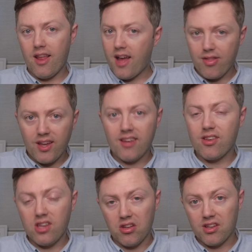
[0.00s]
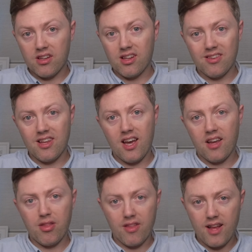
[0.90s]
I think it's a done deal, isn't it? I
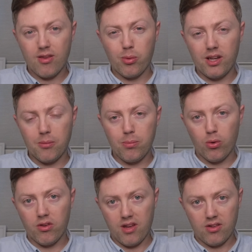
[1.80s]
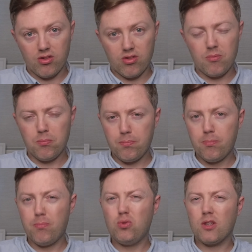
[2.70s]
think that's a really important thing to just
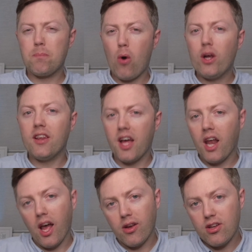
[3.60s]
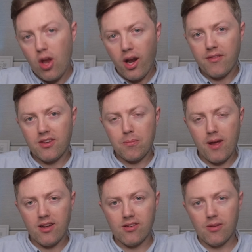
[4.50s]
point that out. You don't have to
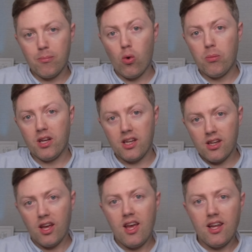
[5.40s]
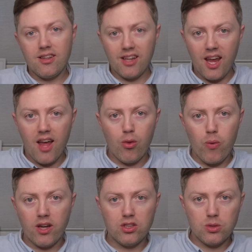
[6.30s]
spend more money to get the
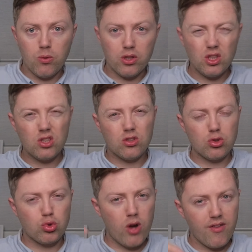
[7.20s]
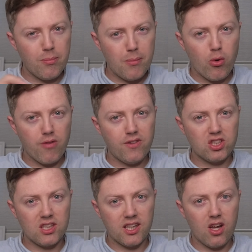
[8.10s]
range you want. You could just drive a bit more
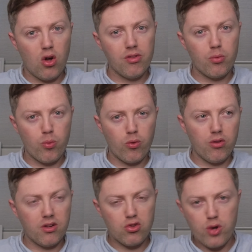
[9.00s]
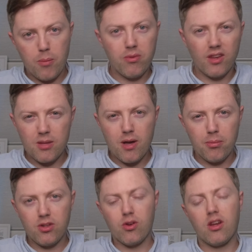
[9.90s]
efficiently on the trips that you might
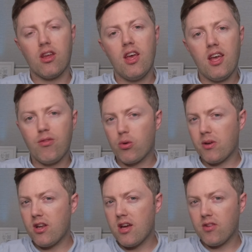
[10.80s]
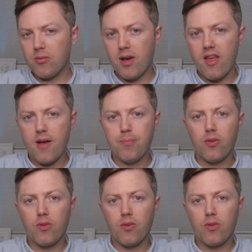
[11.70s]
be doing if you're a bit nervous about that.